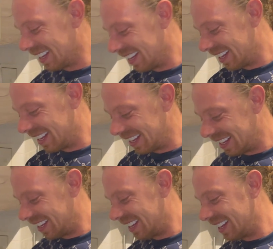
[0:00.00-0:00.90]
and you come back
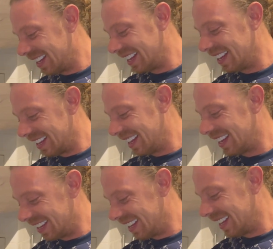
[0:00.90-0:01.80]
over here, because by
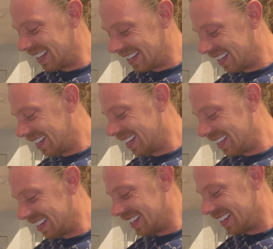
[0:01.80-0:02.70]
then he would have dropped
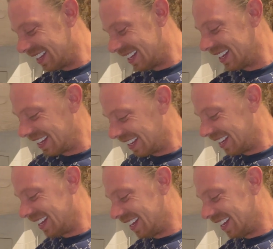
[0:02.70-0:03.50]
something else again.